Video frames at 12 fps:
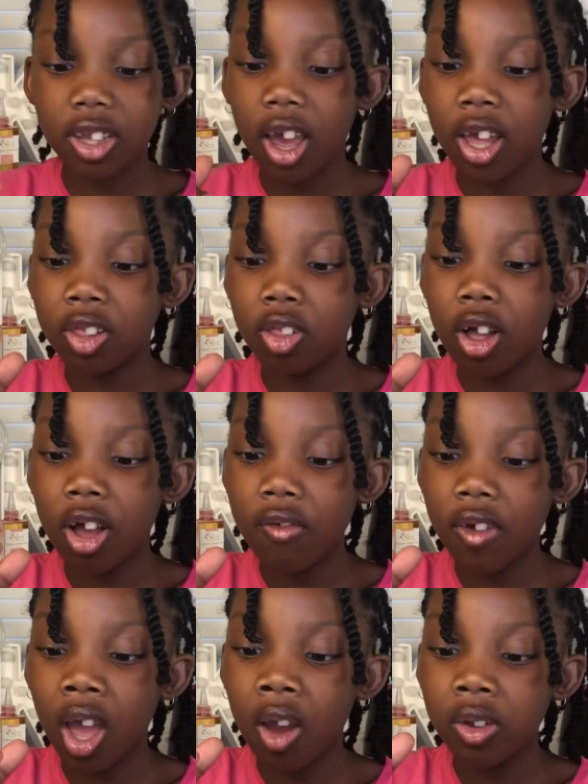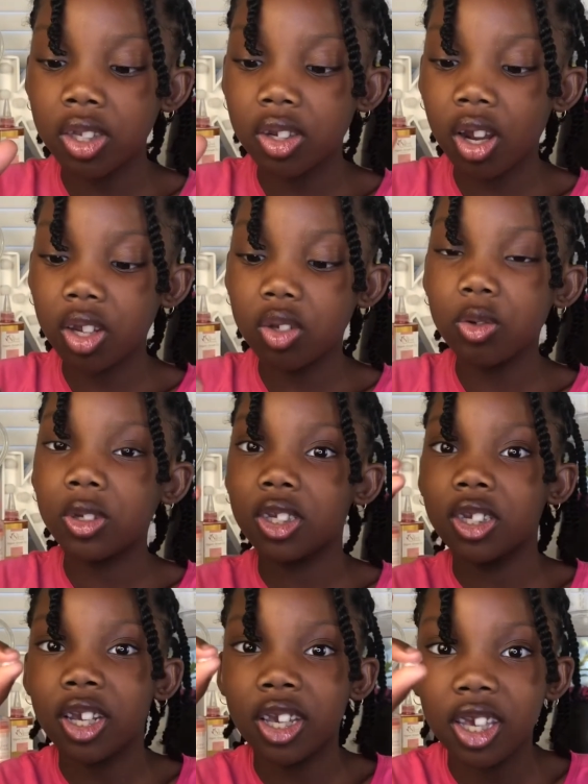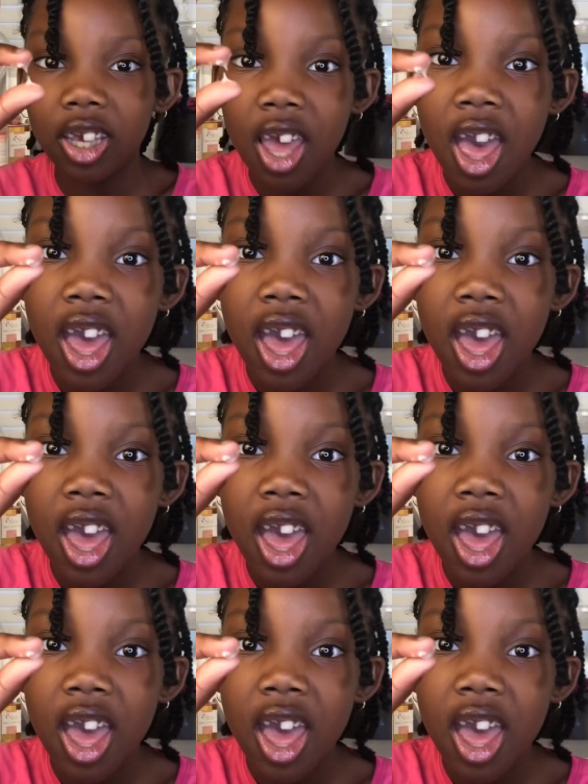I love how it's not too sticky.